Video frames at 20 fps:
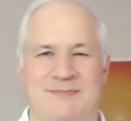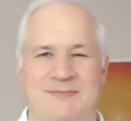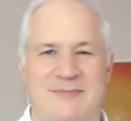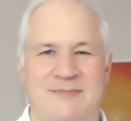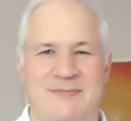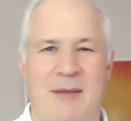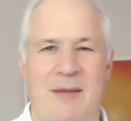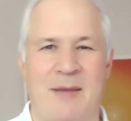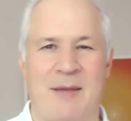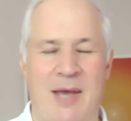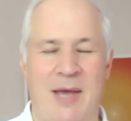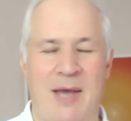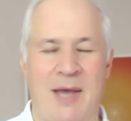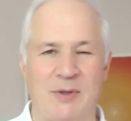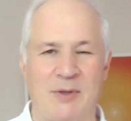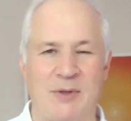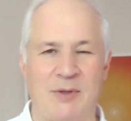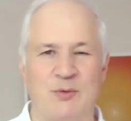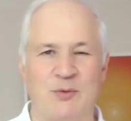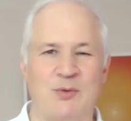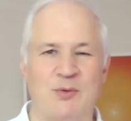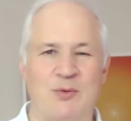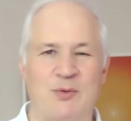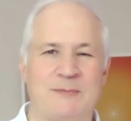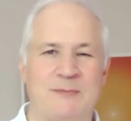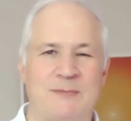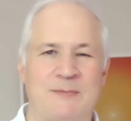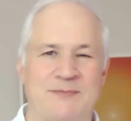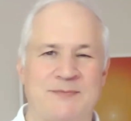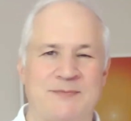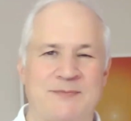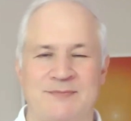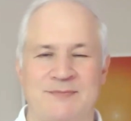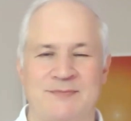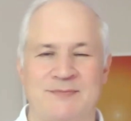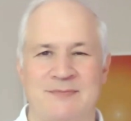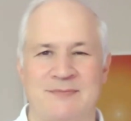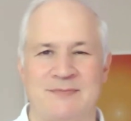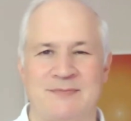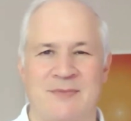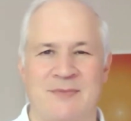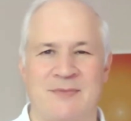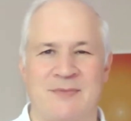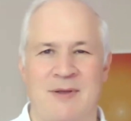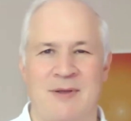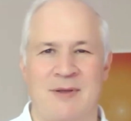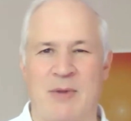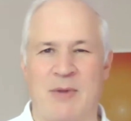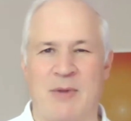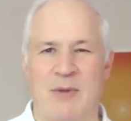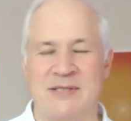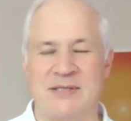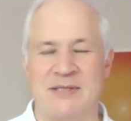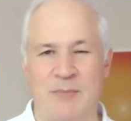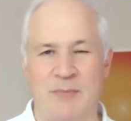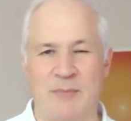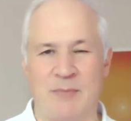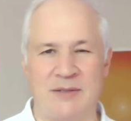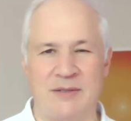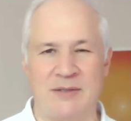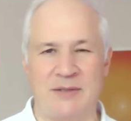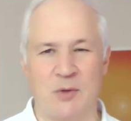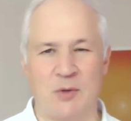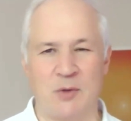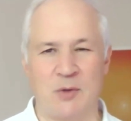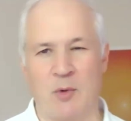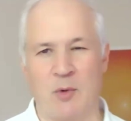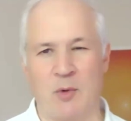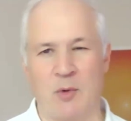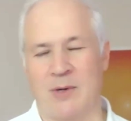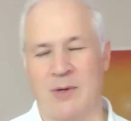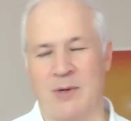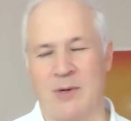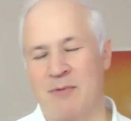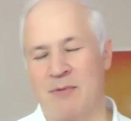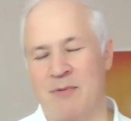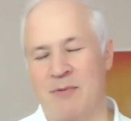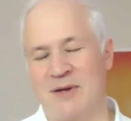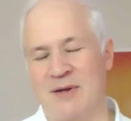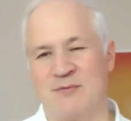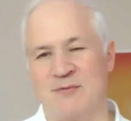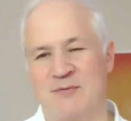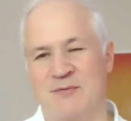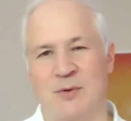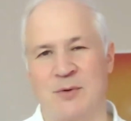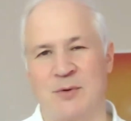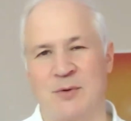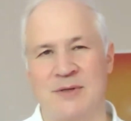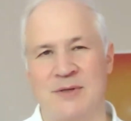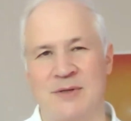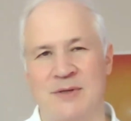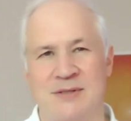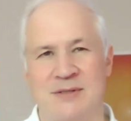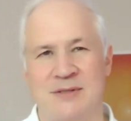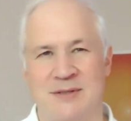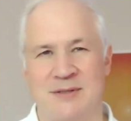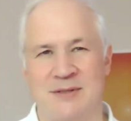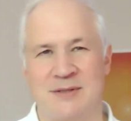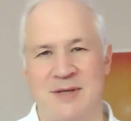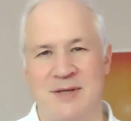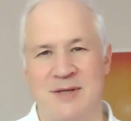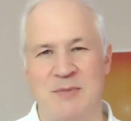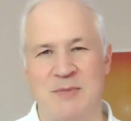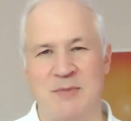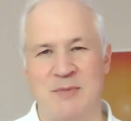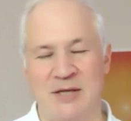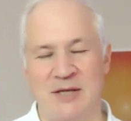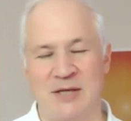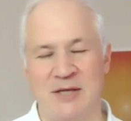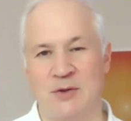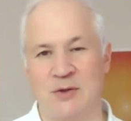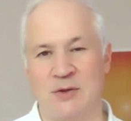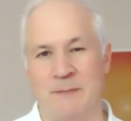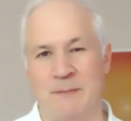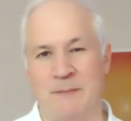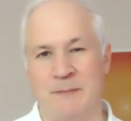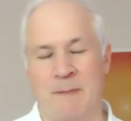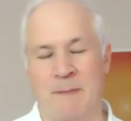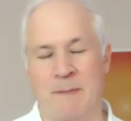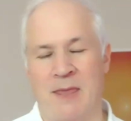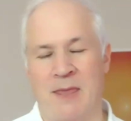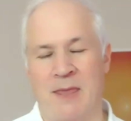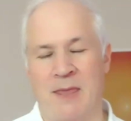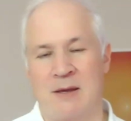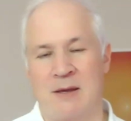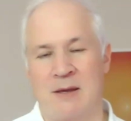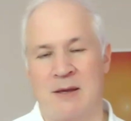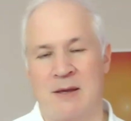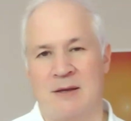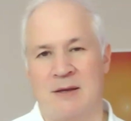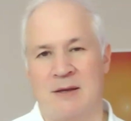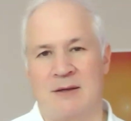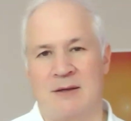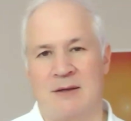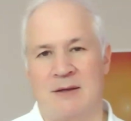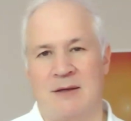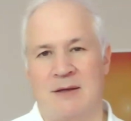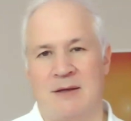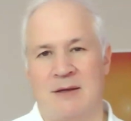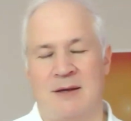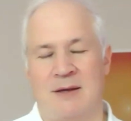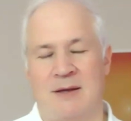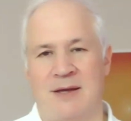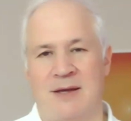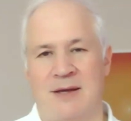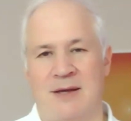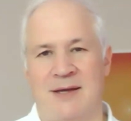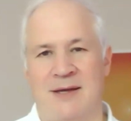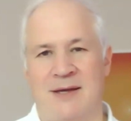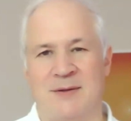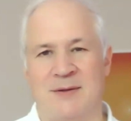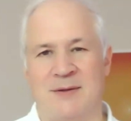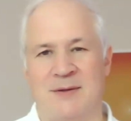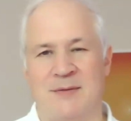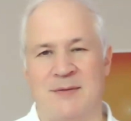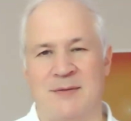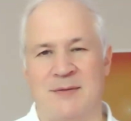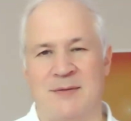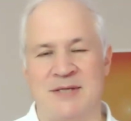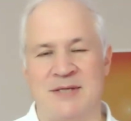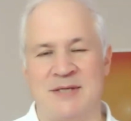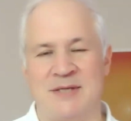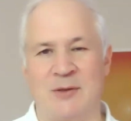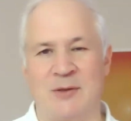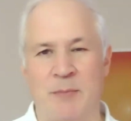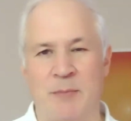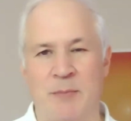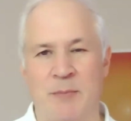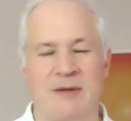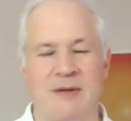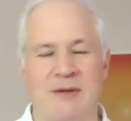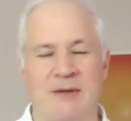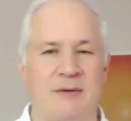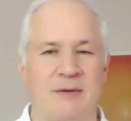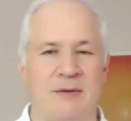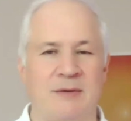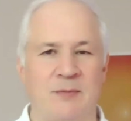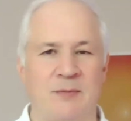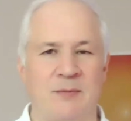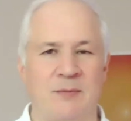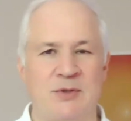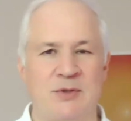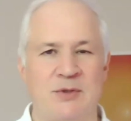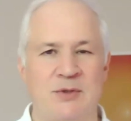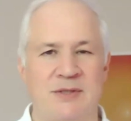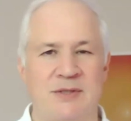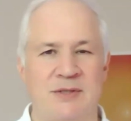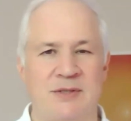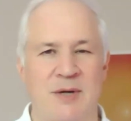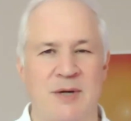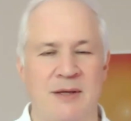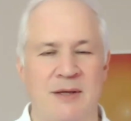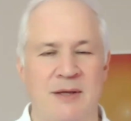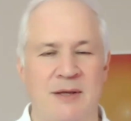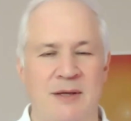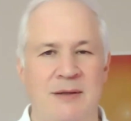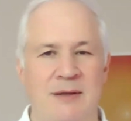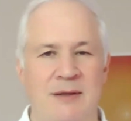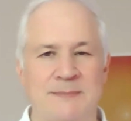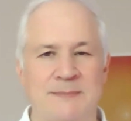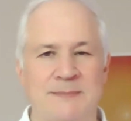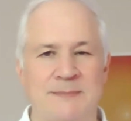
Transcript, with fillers: I'm happy to participate in your program. Thanks for this invitation. And this is a topic which is very,